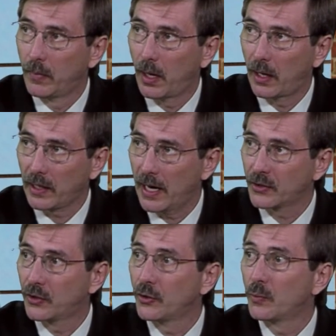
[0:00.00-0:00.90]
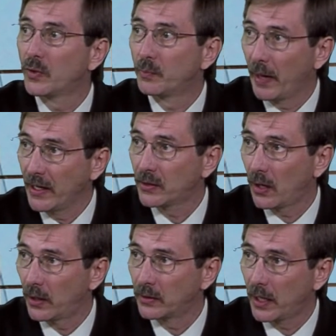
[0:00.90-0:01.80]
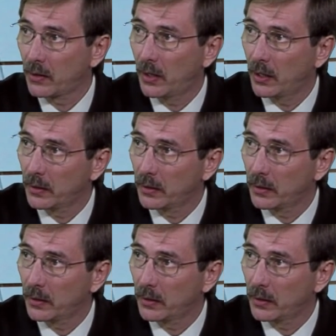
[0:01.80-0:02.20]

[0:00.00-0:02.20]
our Constitution was based on. Is that correct?